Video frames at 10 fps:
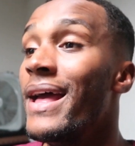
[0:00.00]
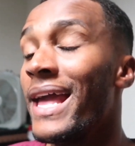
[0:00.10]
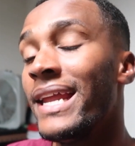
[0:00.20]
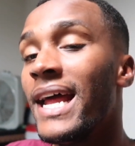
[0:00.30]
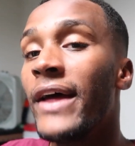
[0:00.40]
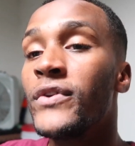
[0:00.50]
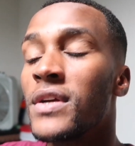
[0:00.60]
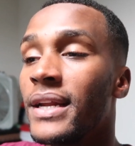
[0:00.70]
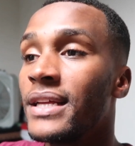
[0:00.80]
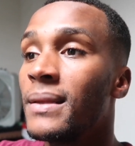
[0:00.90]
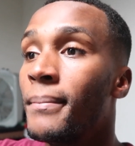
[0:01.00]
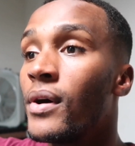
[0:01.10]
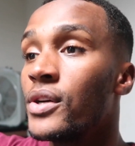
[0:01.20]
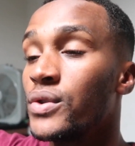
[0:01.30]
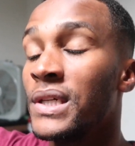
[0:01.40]
and I have to try to get the
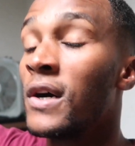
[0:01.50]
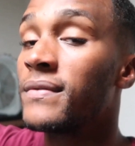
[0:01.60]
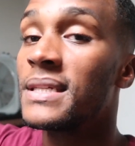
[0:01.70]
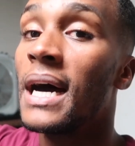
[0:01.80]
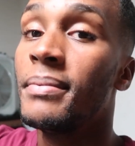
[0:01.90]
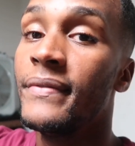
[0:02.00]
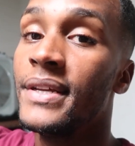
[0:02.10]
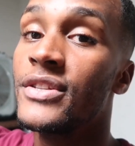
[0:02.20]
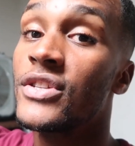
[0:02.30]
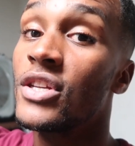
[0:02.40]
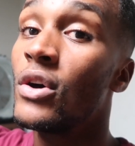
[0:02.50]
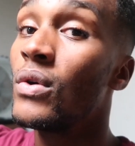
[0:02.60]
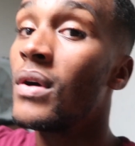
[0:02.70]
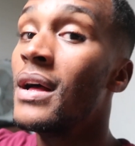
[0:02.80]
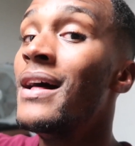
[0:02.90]
ball joint off top of it.
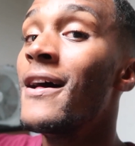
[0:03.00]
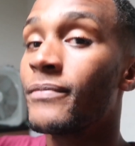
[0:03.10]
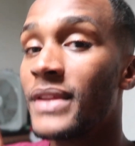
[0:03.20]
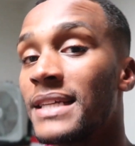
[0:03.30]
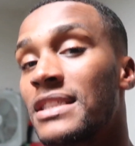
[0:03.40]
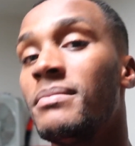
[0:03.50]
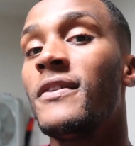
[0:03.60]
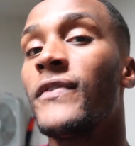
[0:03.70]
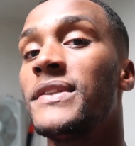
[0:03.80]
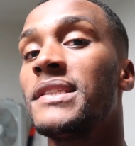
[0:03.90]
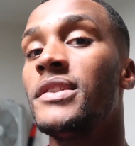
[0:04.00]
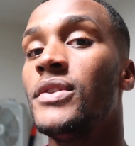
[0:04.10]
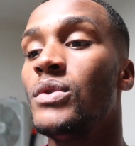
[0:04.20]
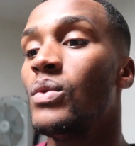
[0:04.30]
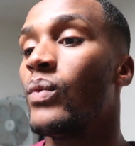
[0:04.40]
So that's gonna be the first thing to
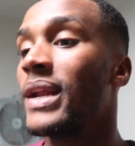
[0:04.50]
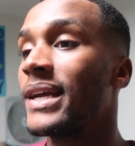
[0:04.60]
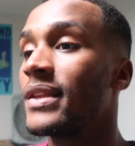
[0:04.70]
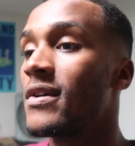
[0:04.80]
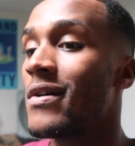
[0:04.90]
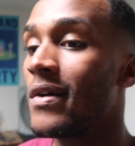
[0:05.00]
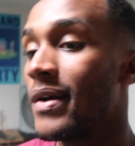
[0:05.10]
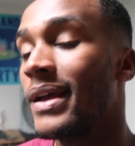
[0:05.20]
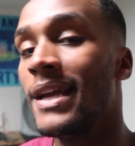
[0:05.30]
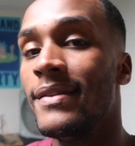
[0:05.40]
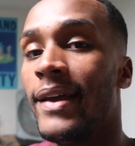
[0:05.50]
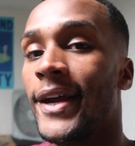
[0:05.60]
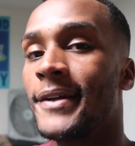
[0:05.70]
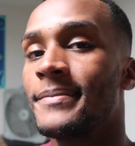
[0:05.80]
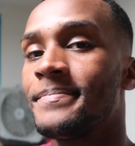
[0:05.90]
do when I get the car in the air.